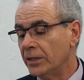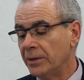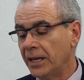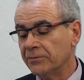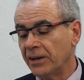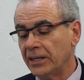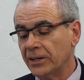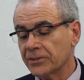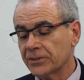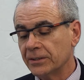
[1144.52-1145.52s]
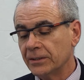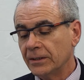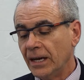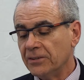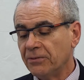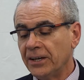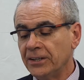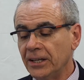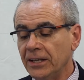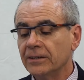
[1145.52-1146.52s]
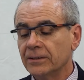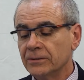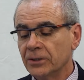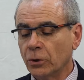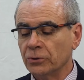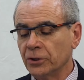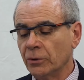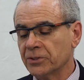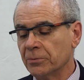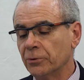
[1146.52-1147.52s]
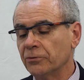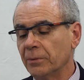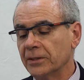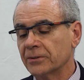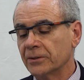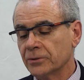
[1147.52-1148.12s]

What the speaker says: eliminate failures. And finally, the continuous improvement.